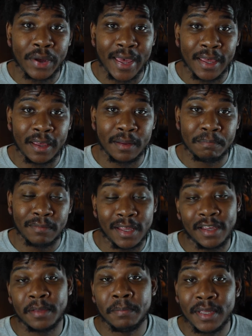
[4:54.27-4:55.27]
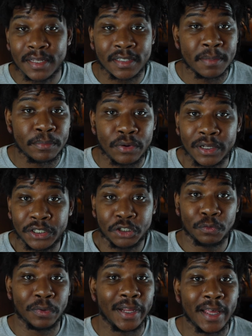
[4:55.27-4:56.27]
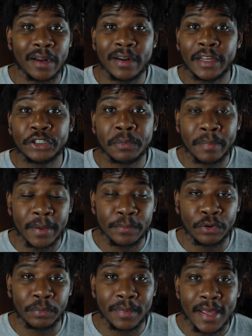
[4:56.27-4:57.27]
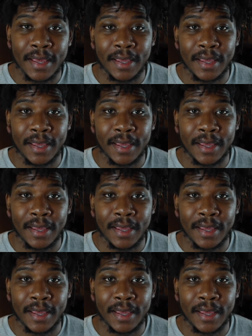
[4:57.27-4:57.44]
And it could be as simple as just renting out an extra bedroom.